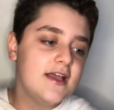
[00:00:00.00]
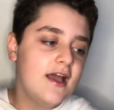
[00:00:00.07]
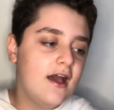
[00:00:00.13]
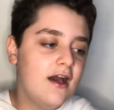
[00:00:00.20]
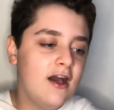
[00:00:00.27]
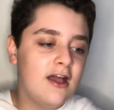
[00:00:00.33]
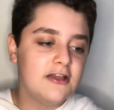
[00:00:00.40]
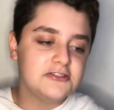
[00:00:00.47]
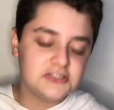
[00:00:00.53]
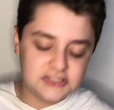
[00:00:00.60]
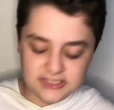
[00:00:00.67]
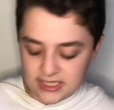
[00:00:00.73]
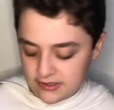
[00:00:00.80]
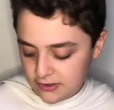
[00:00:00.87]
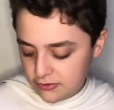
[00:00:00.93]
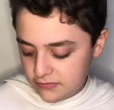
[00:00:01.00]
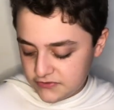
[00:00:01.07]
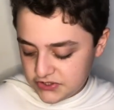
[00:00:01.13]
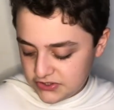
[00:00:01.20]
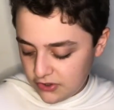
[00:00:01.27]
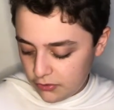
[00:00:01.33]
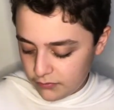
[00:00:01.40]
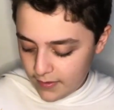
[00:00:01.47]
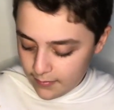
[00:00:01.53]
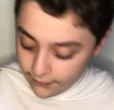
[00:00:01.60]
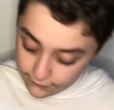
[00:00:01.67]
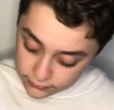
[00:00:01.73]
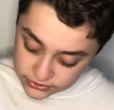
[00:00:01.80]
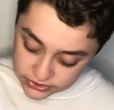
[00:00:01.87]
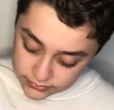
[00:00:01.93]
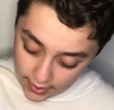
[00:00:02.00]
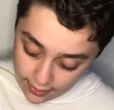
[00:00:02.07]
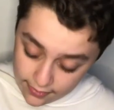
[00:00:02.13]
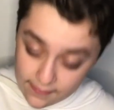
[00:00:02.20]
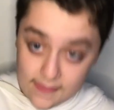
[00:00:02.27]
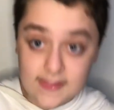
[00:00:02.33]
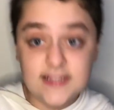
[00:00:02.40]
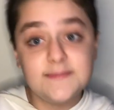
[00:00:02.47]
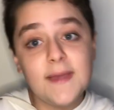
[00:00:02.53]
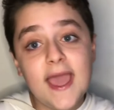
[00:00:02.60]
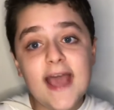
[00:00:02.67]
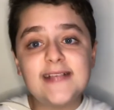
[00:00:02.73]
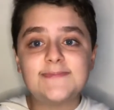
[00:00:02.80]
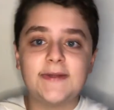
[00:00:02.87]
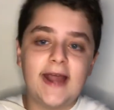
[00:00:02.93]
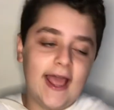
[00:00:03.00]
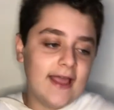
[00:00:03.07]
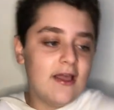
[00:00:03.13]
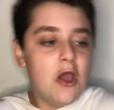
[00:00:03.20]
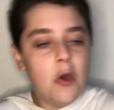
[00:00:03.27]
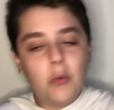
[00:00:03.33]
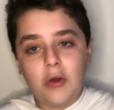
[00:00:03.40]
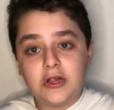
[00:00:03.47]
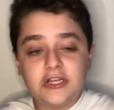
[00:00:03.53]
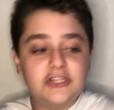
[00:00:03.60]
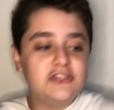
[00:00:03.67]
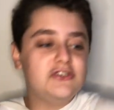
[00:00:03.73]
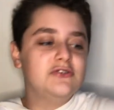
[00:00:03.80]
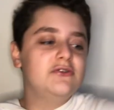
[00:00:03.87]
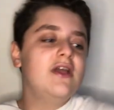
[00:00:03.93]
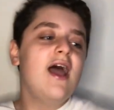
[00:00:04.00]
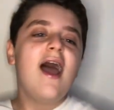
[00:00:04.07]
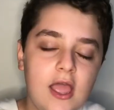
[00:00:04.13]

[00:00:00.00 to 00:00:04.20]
Uh, as I said, they could have just got Rebel forces rather than these bears, but hey, what can you do?